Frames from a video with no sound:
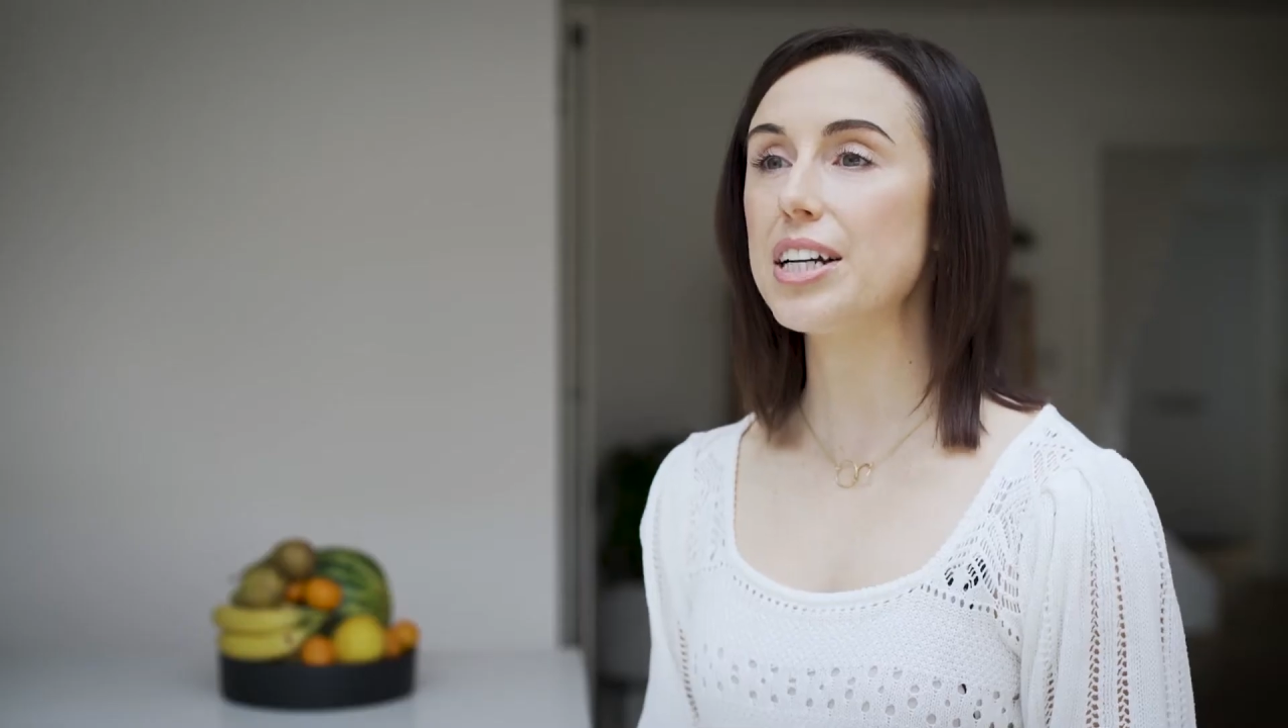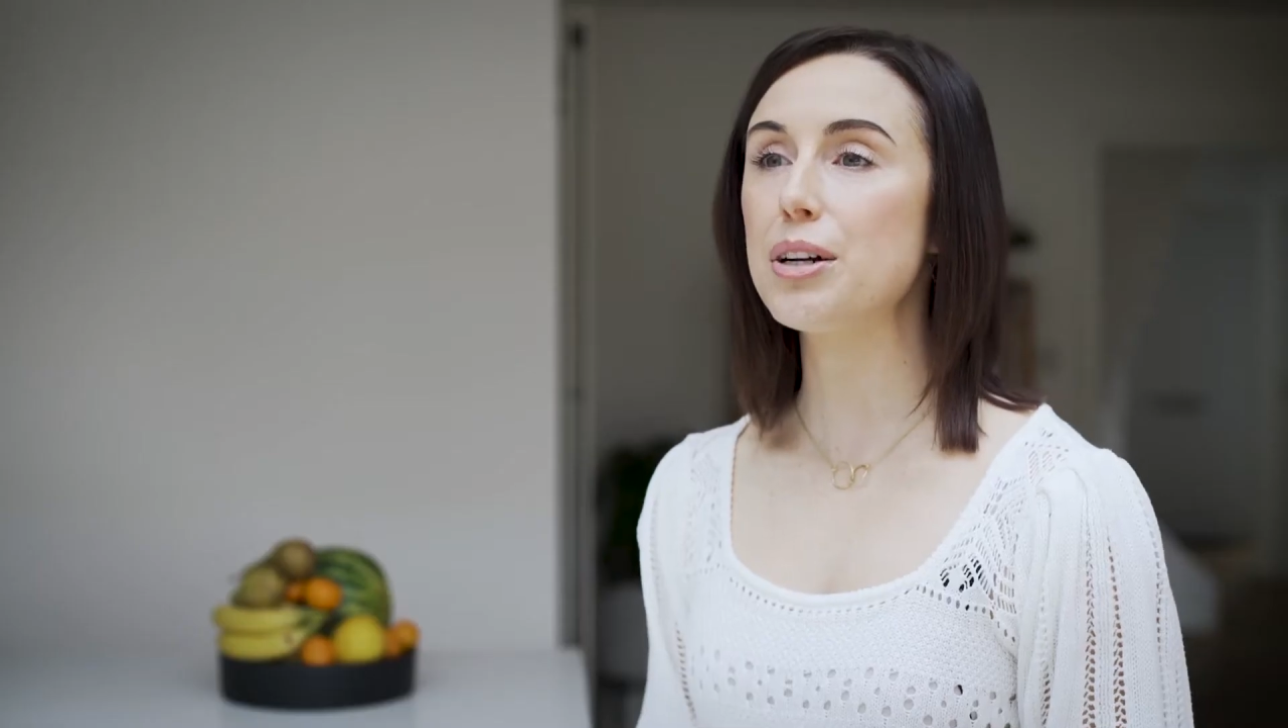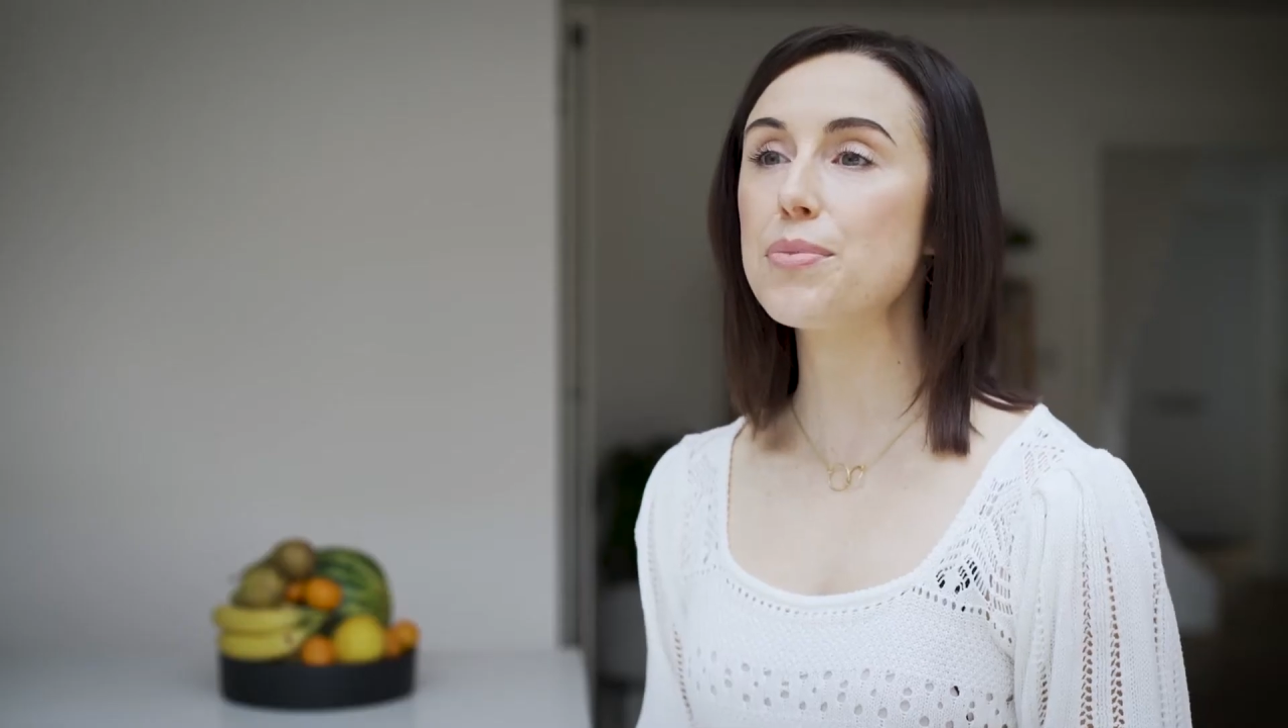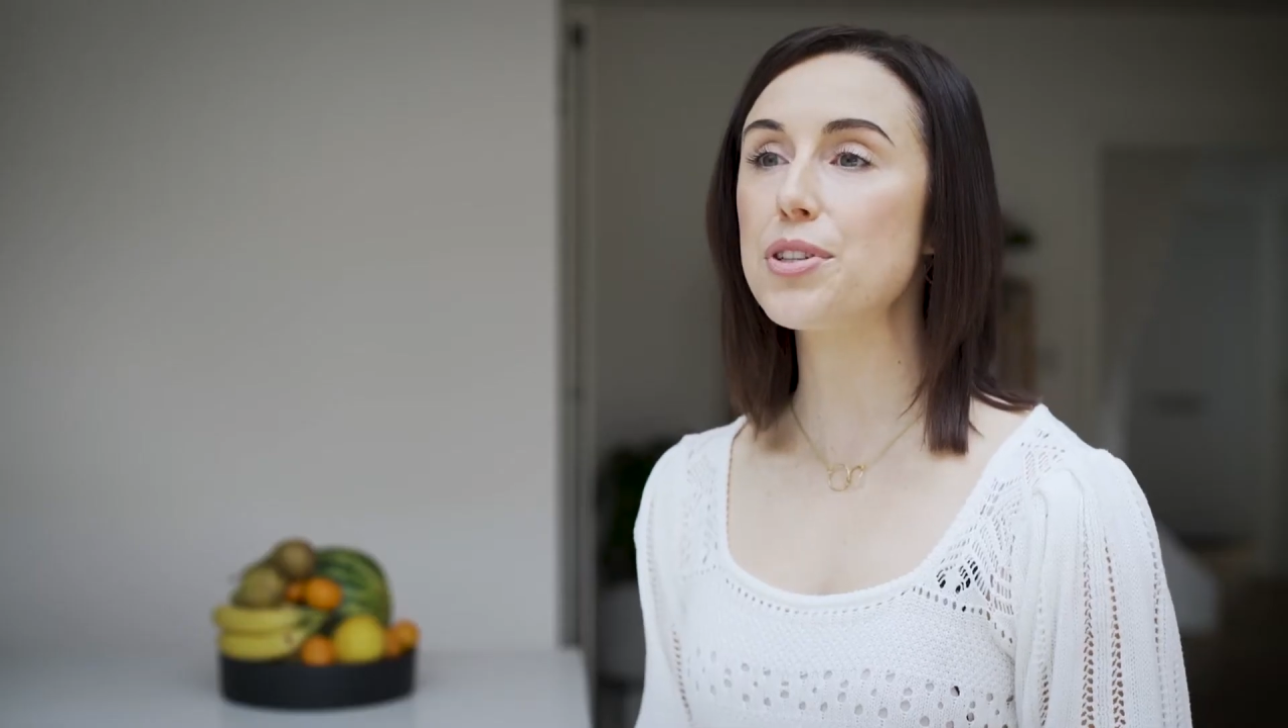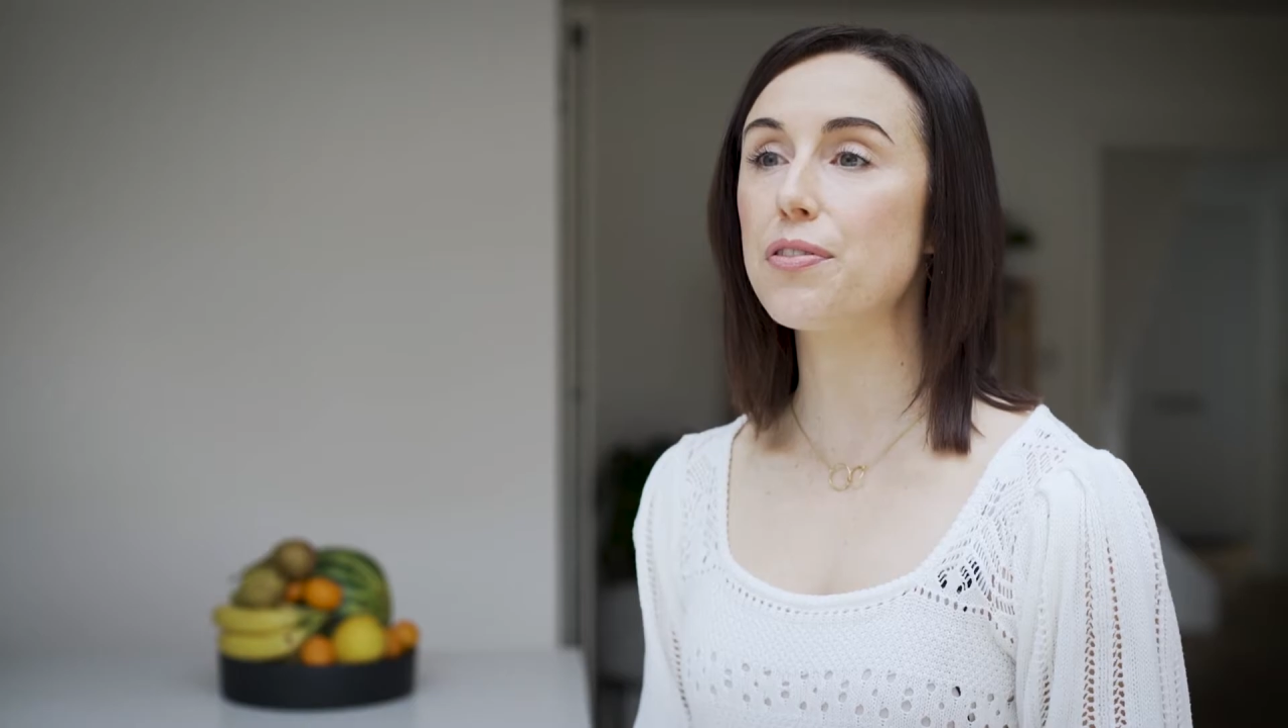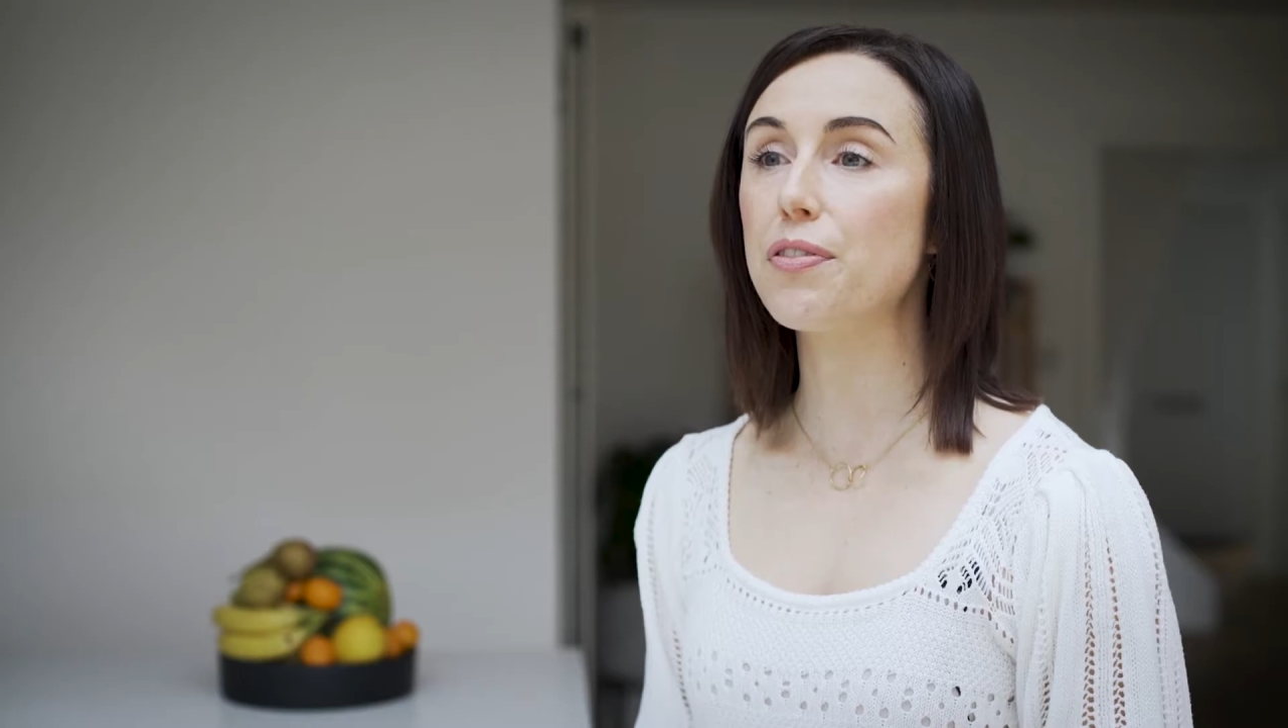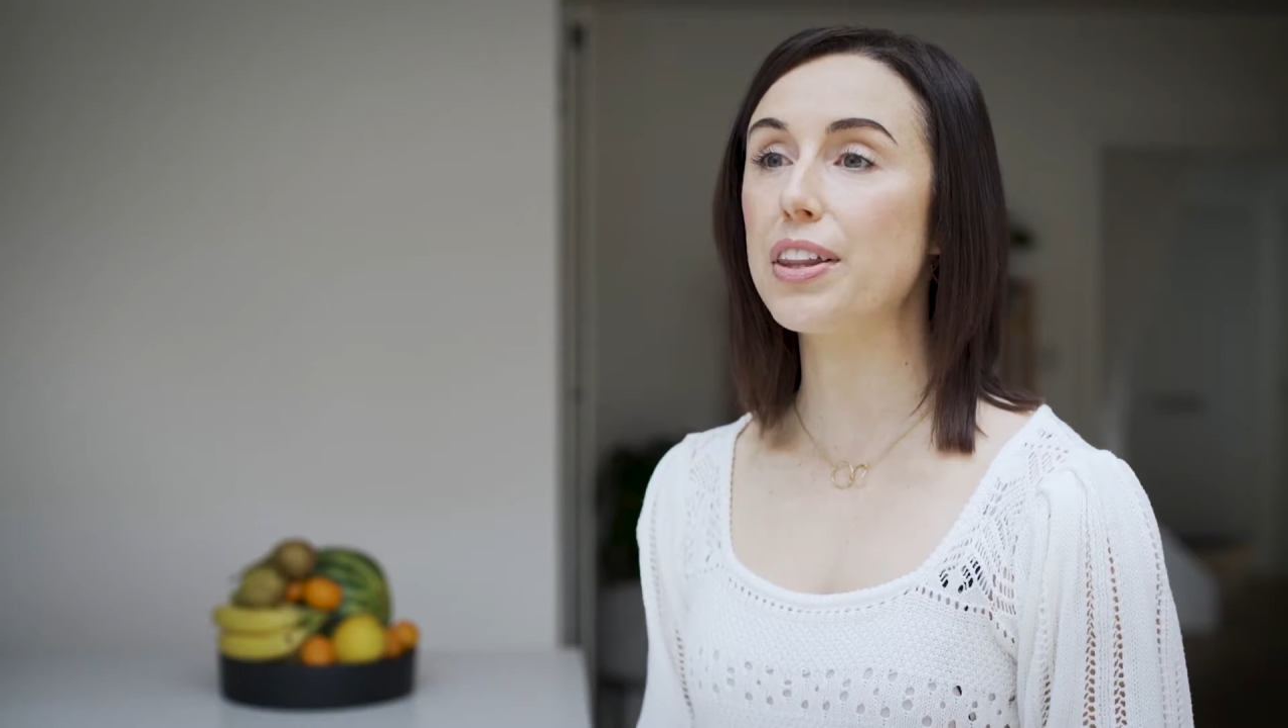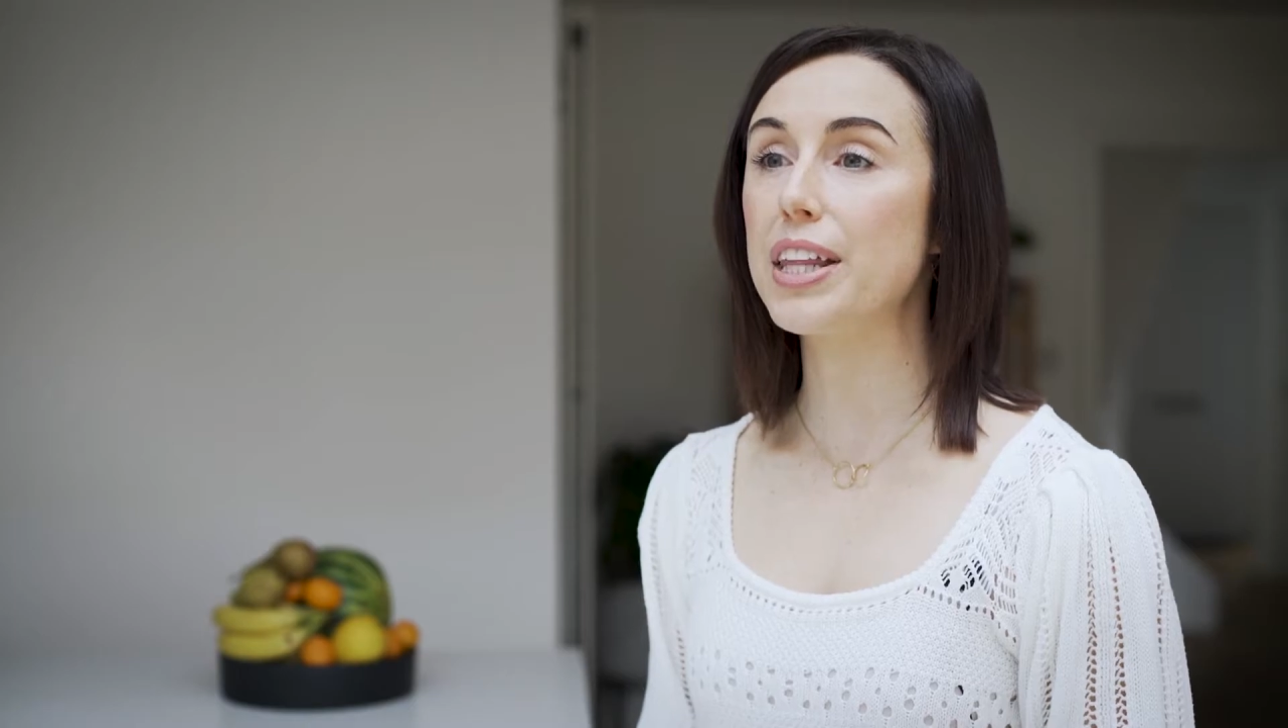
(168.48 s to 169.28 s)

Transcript: terms of